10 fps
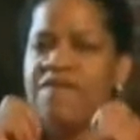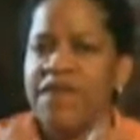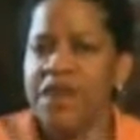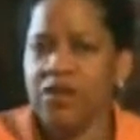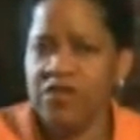
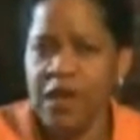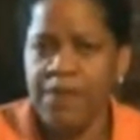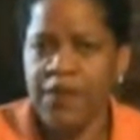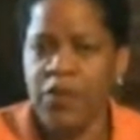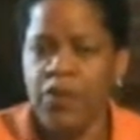
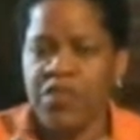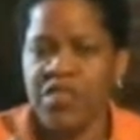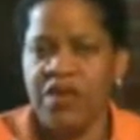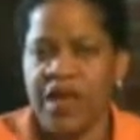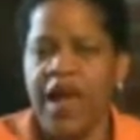videotaping with
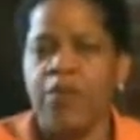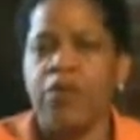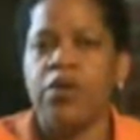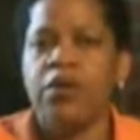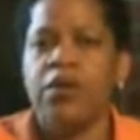their
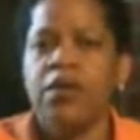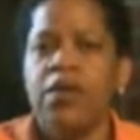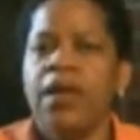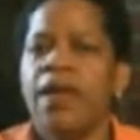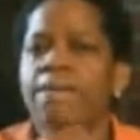camera
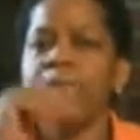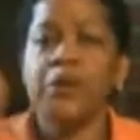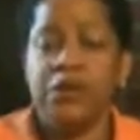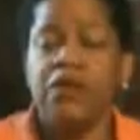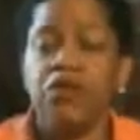and
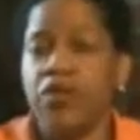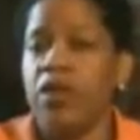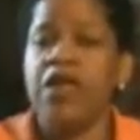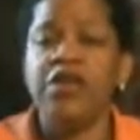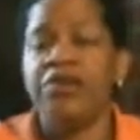putting it on
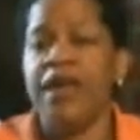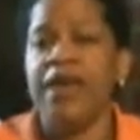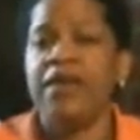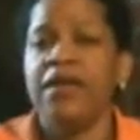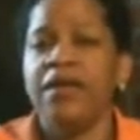the
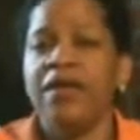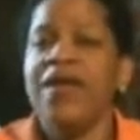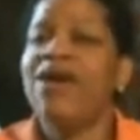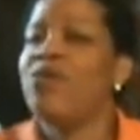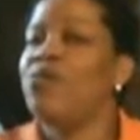internet
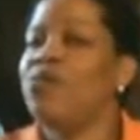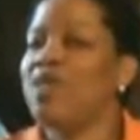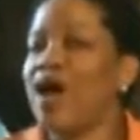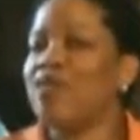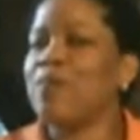
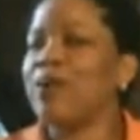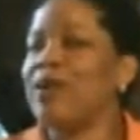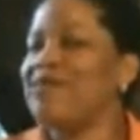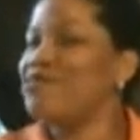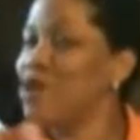without the
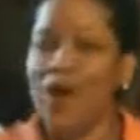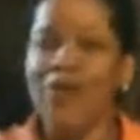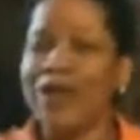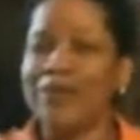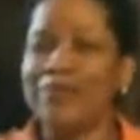police
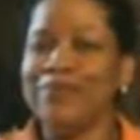knowing.